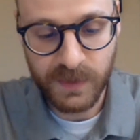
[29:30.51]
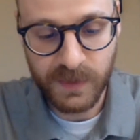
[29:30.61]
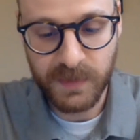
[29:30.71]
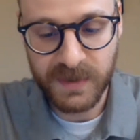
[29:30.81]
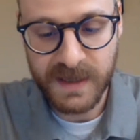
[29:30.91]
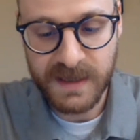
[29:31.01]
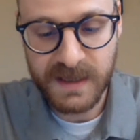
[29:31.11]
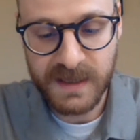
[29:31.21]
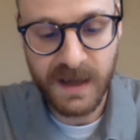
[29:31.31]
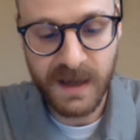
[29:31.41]
was precisely
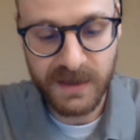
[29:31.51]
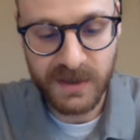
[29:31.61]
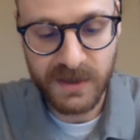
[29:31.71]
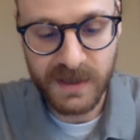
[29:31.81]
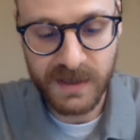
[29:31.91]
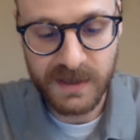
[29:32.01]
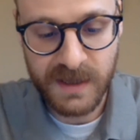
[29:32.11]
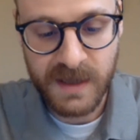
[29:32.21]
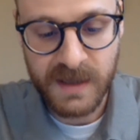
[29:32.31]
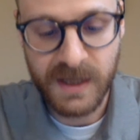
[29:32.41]
the consciousness
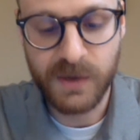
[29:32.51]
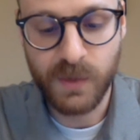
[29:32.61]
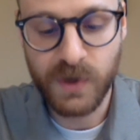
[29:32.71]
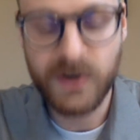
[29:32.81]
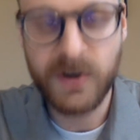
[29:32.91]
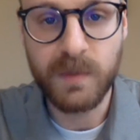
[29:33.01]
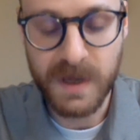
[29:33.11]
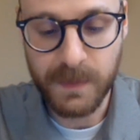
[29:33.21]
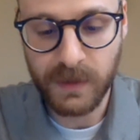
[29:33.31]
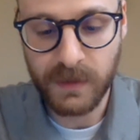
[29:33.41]
that there were no
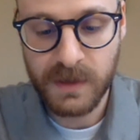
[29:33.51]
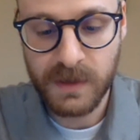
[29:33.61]
people,